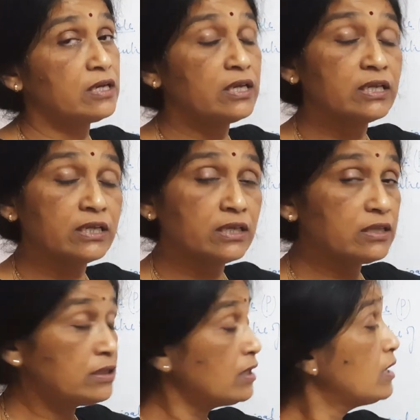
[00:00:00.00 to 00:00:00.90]

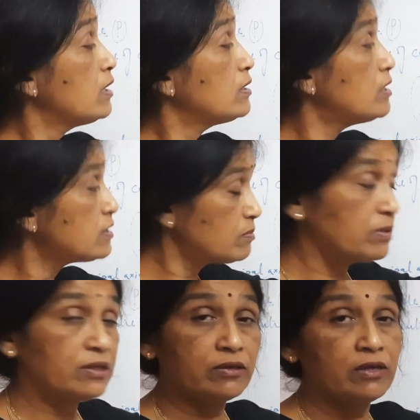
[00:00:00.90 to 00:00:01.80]
In this
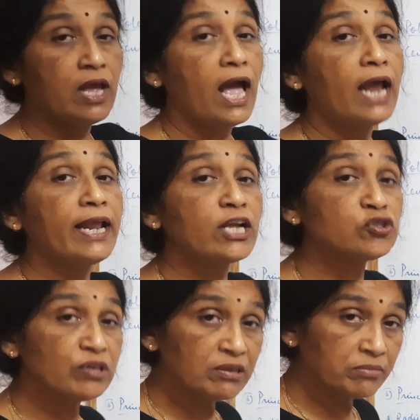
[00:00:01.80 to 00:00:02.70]
mirror, and
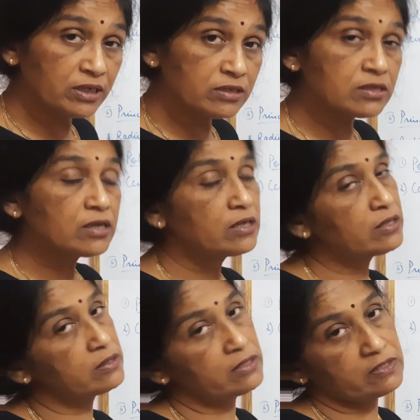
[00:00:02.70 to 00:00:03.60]
actually meets
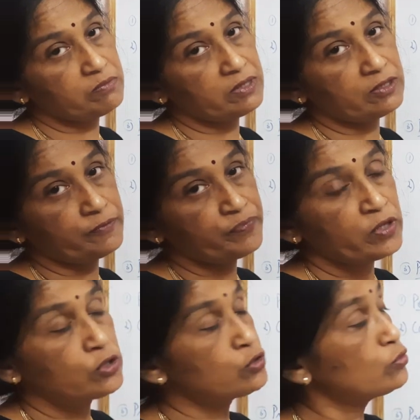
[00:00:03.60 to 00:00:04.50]
in this mirror.
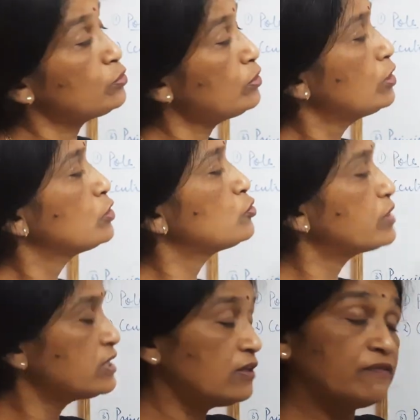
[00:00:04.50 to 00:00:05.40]
So
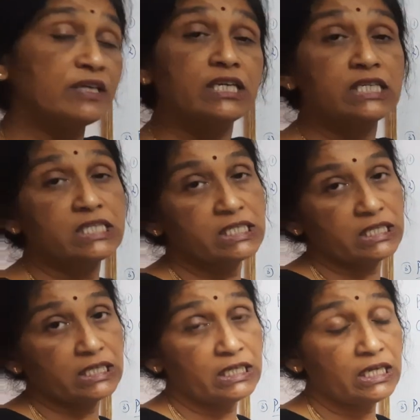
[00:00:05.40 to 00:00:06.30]
together we can
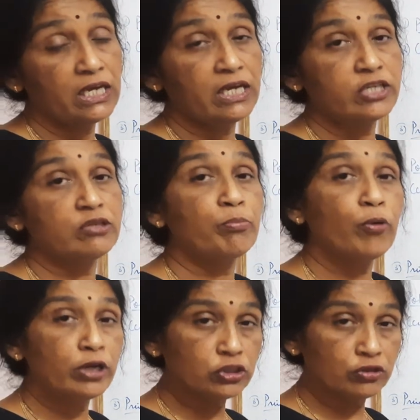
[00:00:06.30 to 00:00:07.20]
say it's a
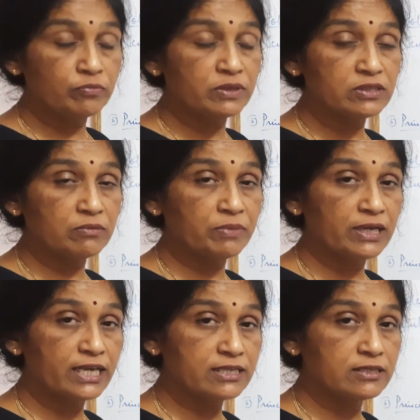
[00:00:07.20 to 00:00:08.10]
point on
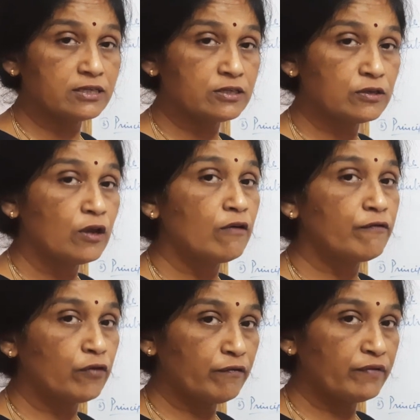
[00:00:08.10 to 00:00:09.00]
principal axis
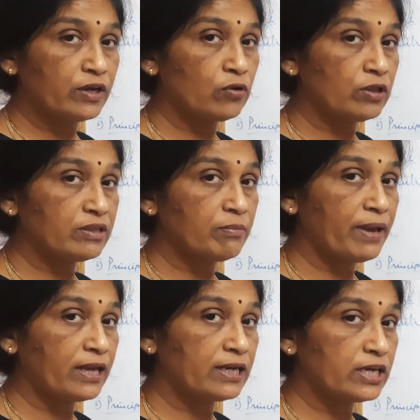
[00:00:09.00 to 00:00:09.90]
from where all the
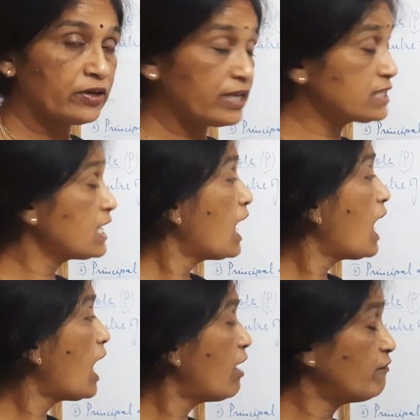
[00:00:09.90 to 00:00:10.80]
parallel rays
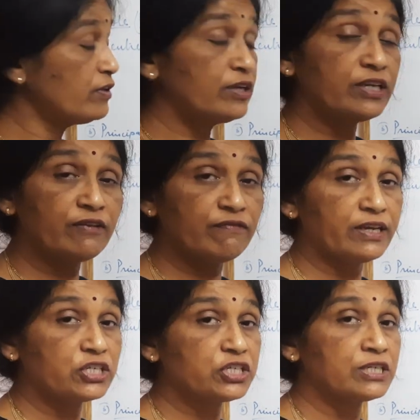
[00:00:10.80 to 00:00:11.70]
after
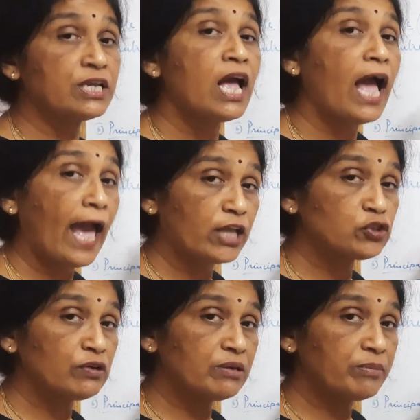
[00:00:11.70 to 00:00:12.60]
reflection actually